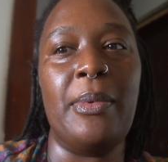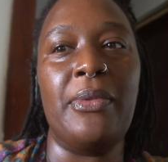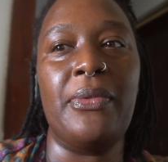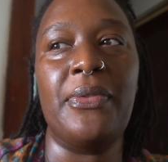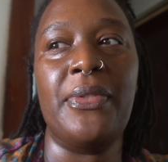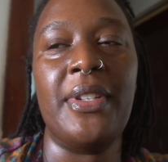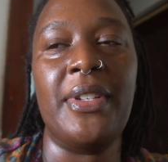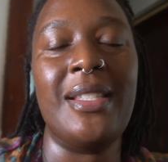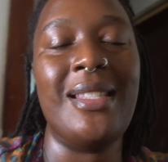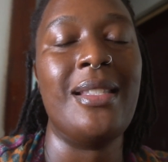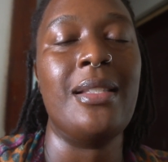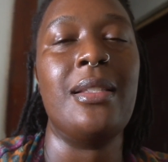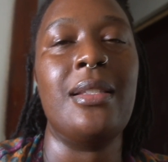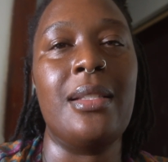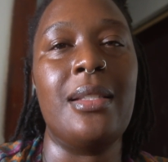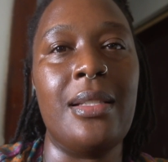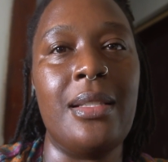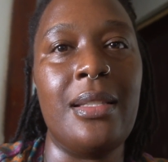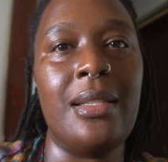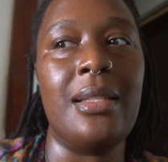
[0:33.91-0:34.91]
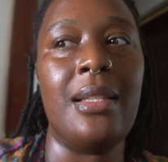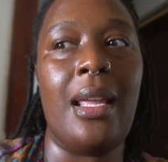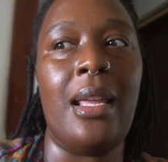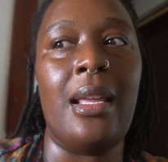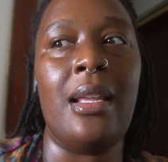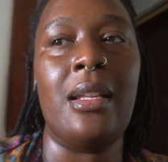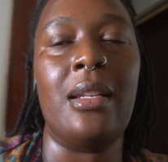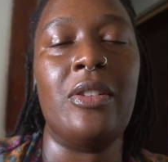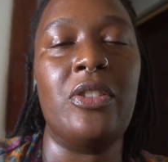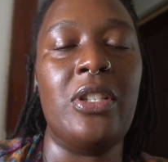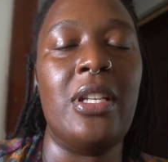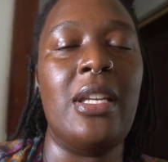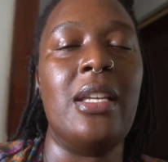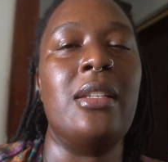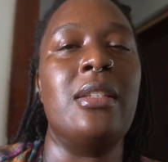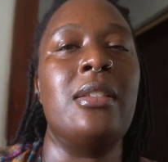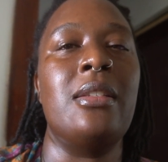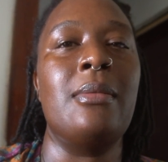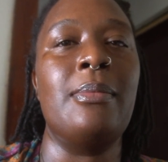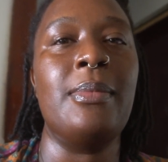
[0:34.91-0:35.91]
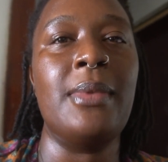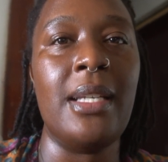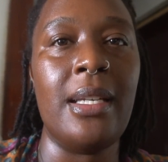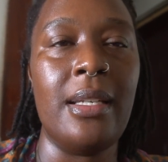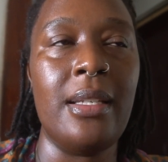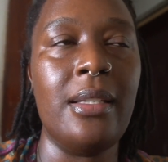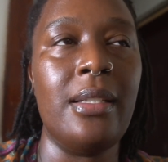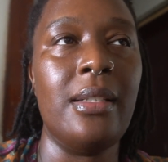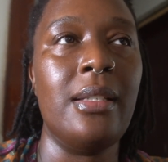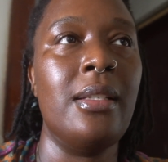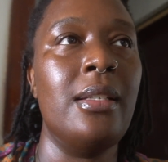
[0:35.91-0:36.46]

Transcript: of assistance, and she ended up dead.